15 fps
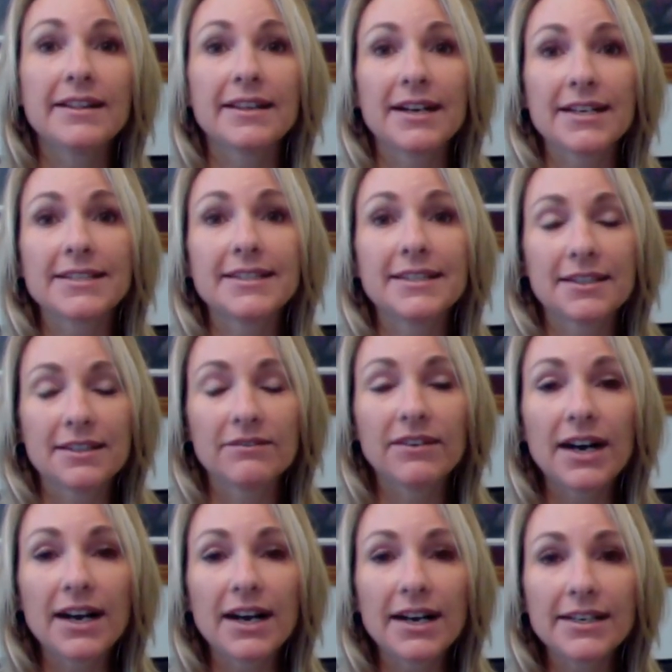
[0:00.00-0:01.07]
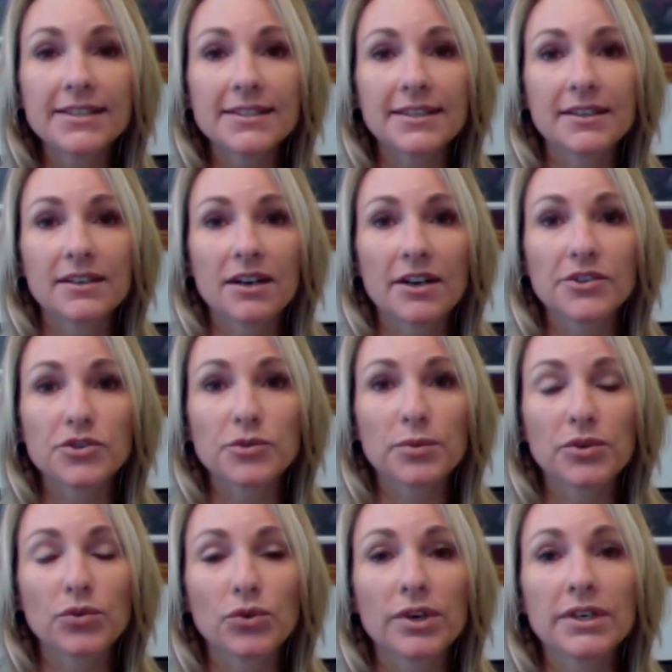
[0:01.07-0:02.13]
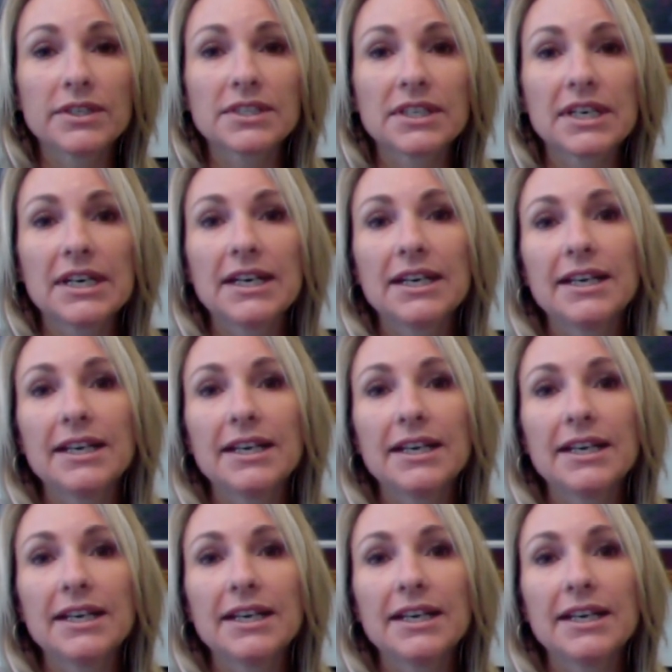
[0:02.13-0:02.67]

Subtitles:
and that I see in advising entrepreneurs,